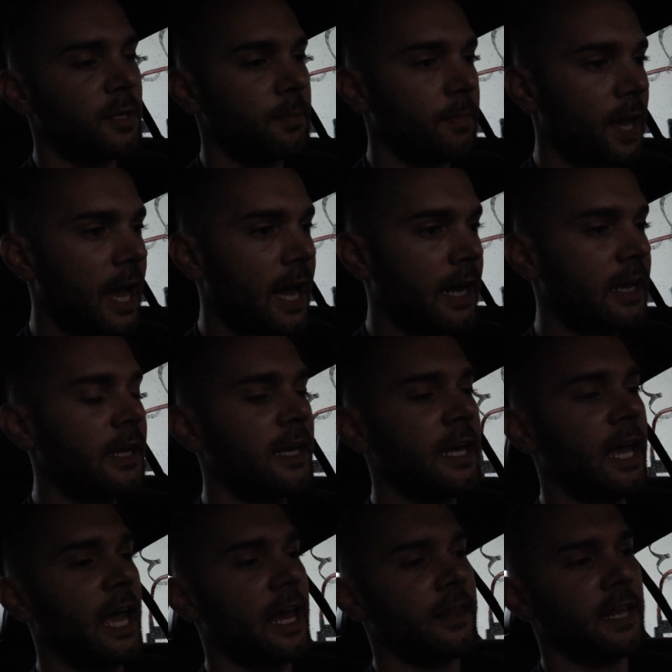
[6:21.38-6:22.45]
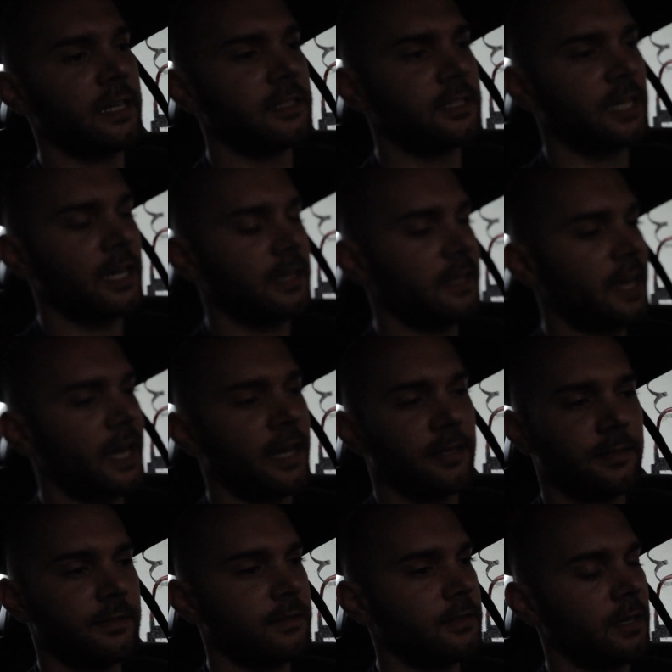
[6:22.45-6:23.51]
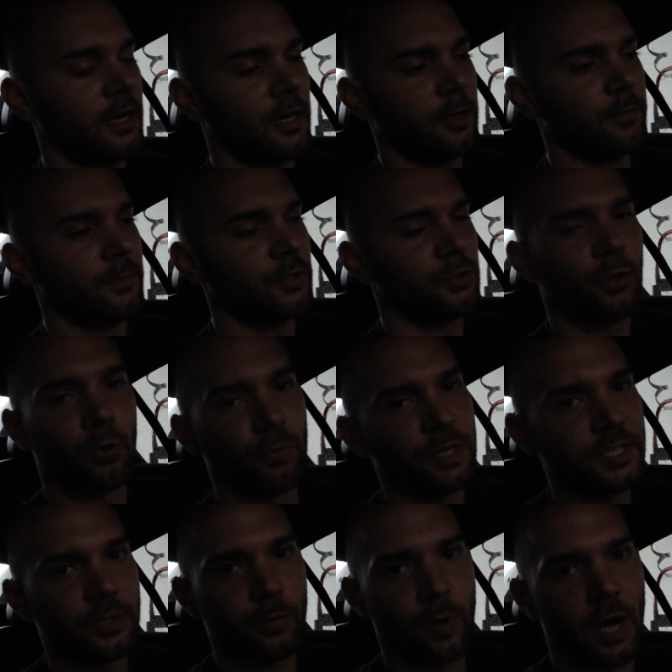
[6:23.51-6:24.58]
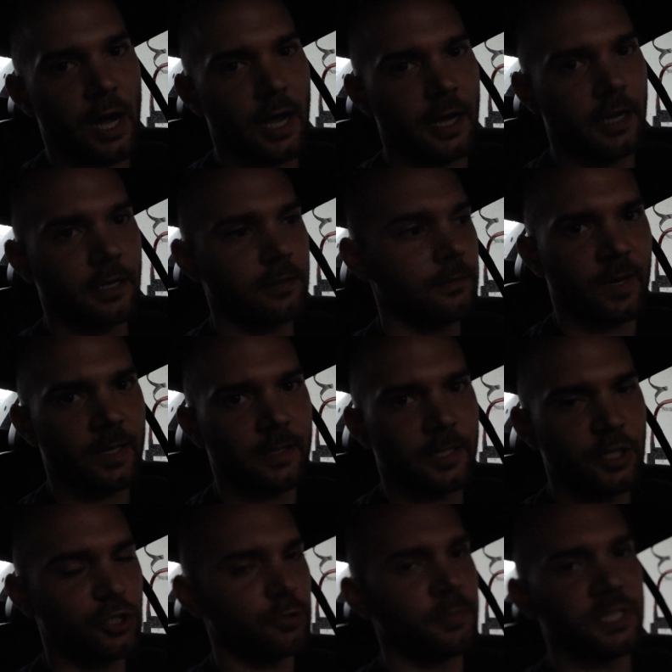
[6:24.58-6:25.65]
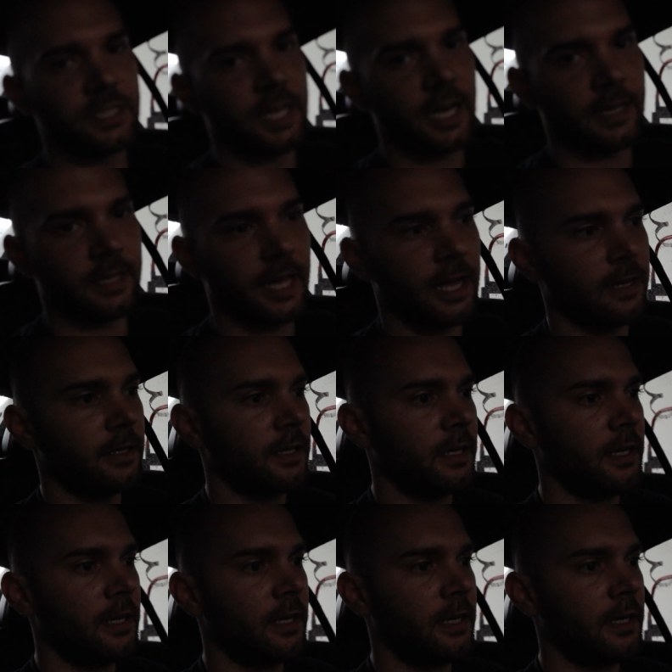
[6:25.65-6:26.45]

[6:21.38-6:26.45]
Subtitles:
me back, and they said that there's no reason why it should be saying that.